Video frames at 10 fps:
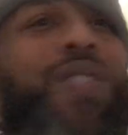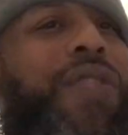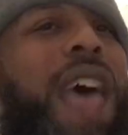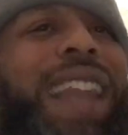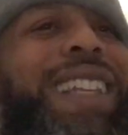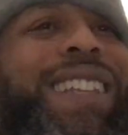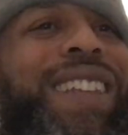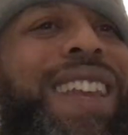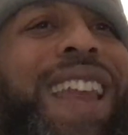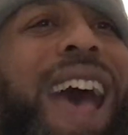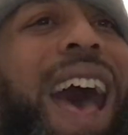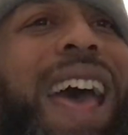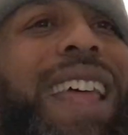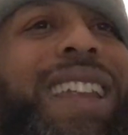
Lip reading: that is not,